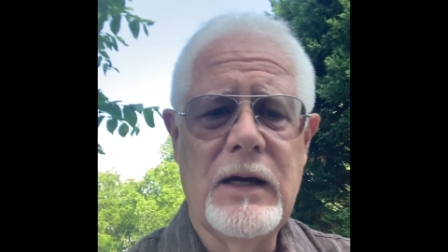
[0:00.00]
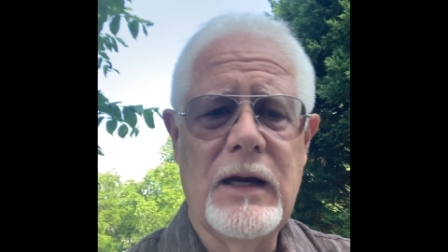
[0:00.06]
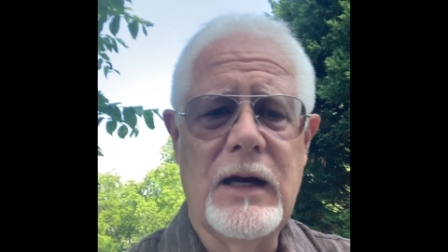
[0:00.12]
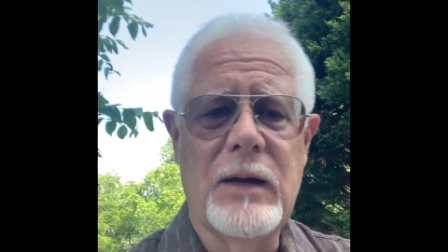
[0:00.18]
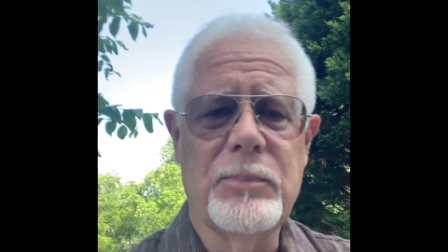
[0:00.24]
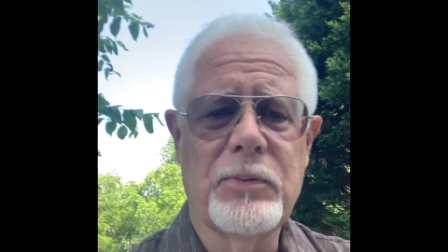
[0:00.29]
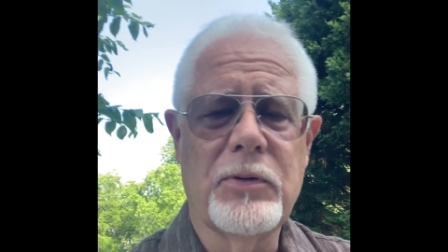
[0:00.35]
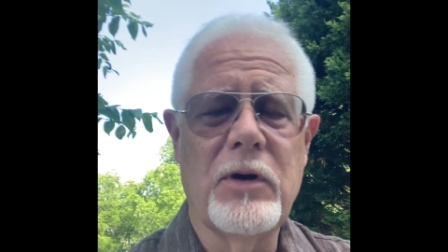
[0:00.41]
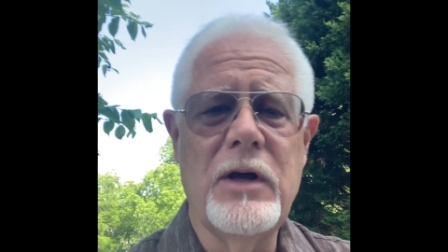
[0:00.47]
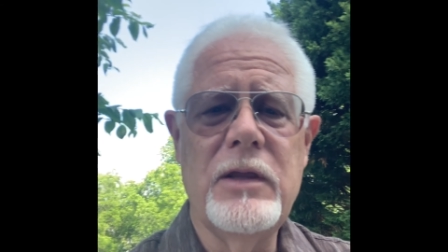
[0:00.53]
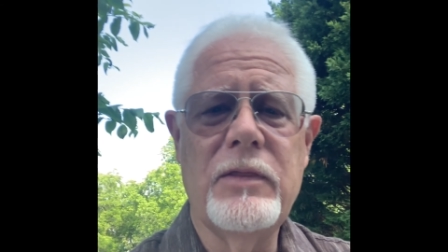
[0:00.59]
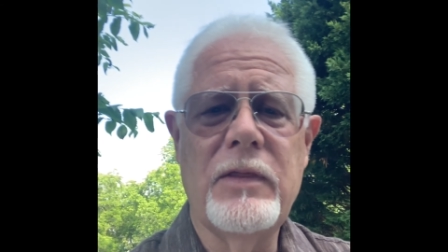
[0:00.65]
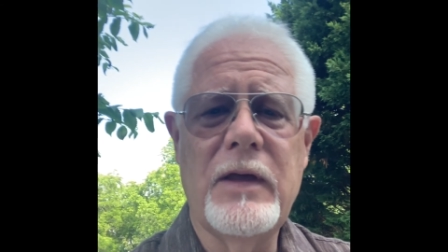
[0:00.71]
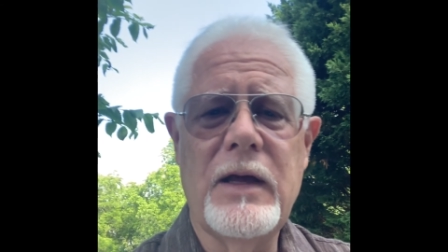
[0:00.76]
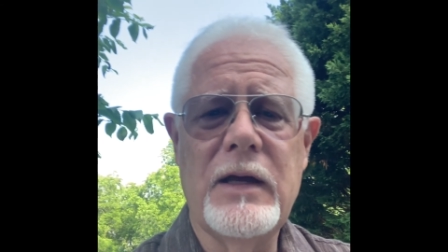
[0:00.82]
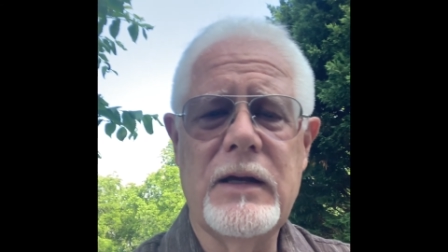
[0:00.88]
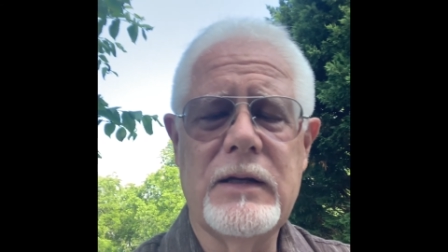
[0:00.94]
I pray
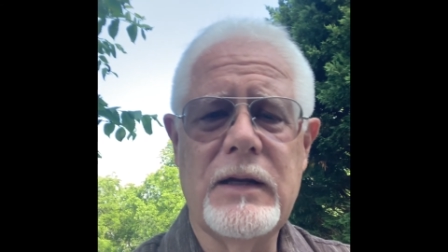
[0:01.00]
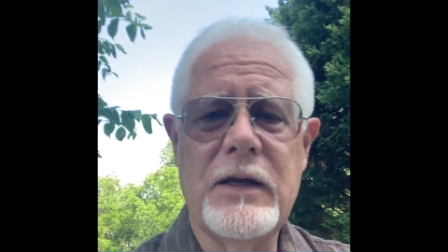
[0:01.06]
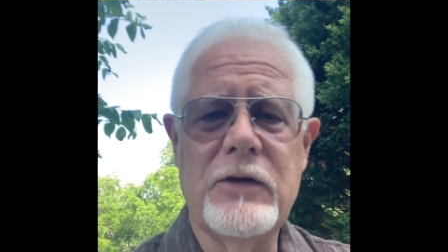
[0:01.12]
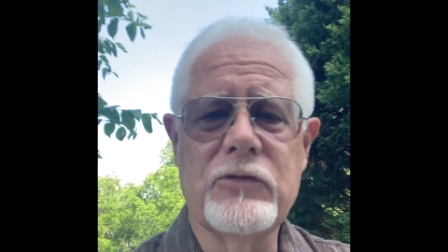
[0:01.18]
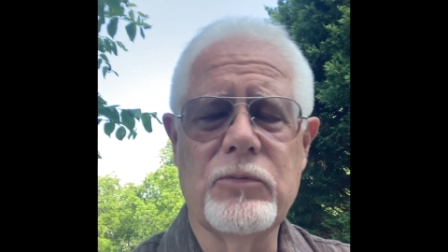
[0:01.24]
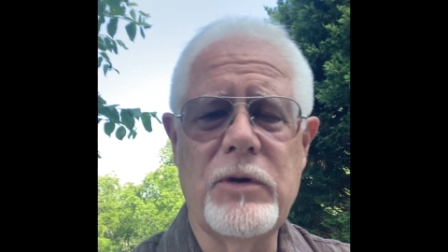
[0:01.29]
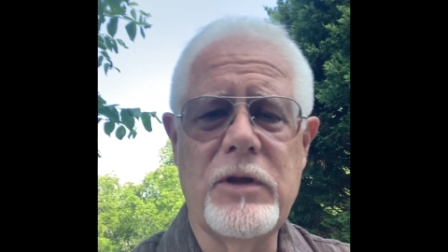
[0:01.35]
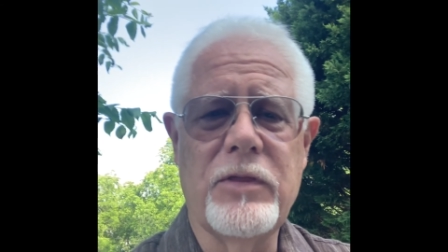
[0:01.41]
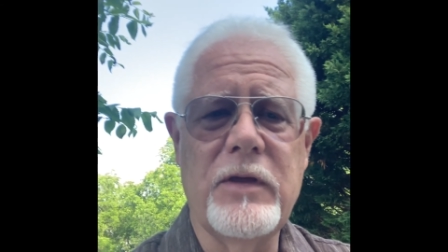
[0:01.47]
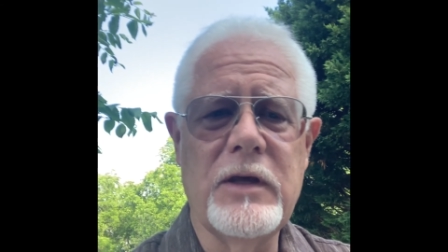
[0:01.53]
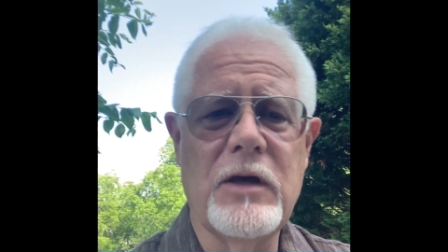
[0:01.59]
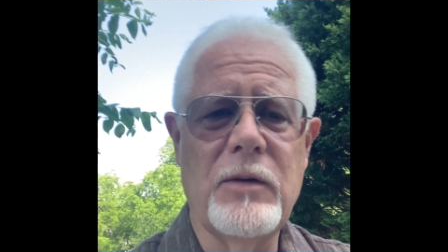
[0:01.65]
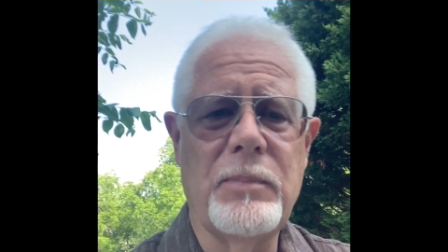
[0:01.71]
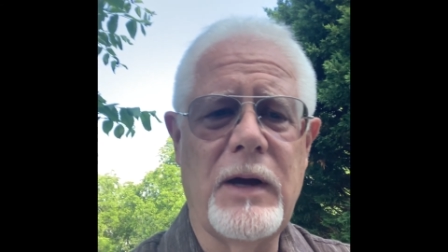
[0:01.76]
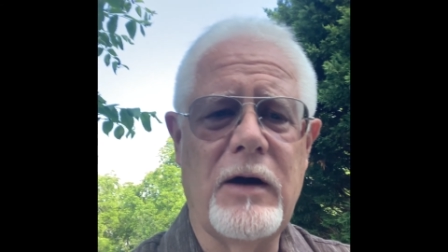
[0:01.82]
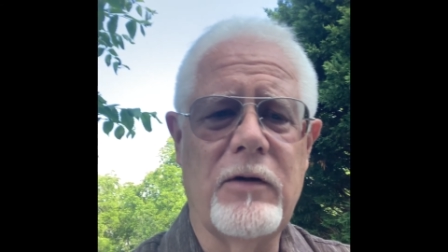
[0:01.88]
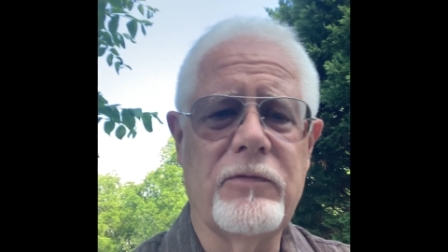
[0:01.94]
that as we think
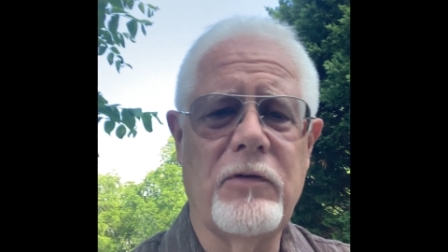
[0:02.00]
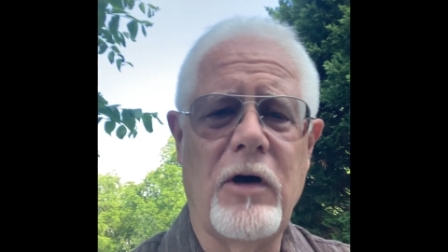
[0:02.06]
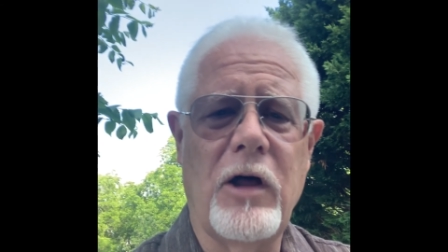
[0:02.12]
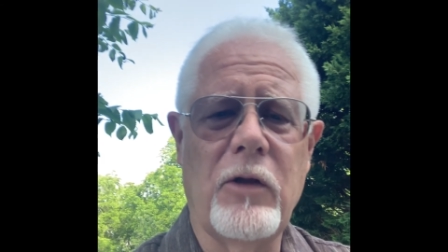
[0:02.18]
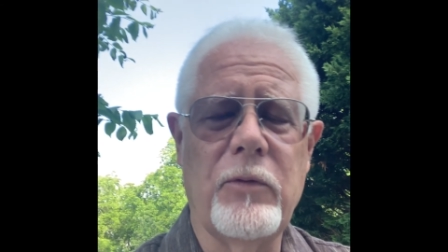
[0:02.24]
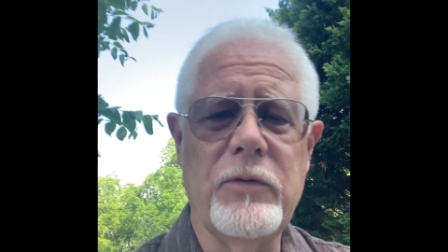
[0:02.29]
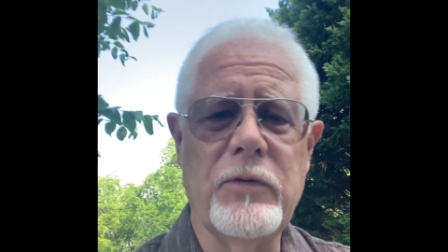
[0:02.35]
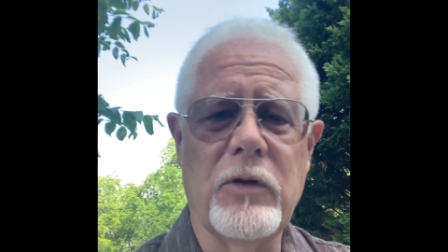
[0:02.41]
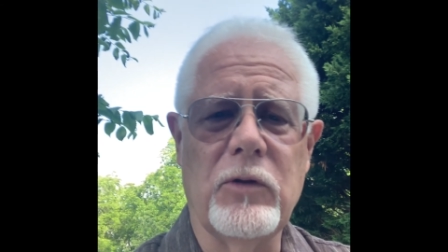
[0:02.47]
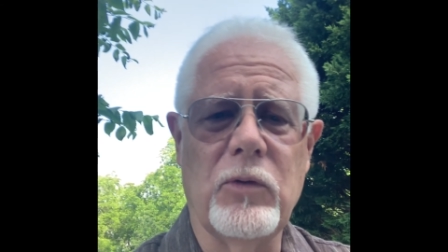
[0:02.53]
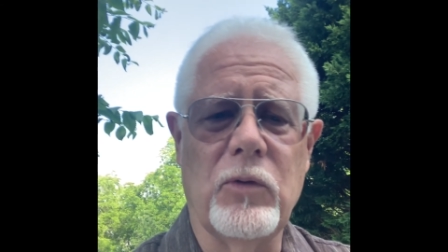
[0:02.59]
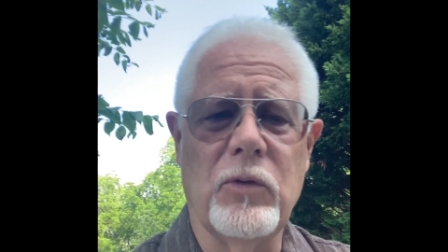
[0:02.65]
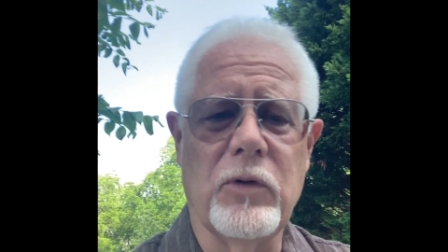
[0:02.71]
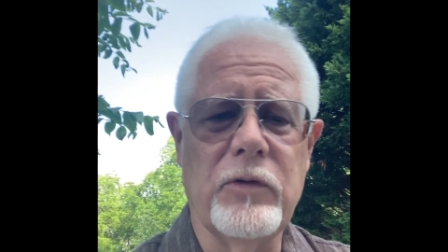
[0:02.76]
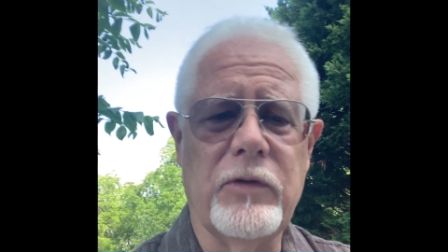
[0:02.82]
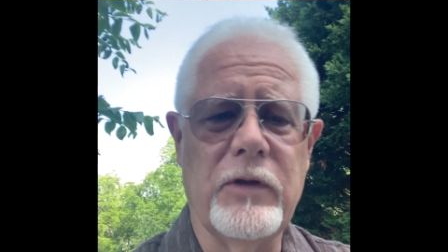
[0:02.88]
about following the Lord,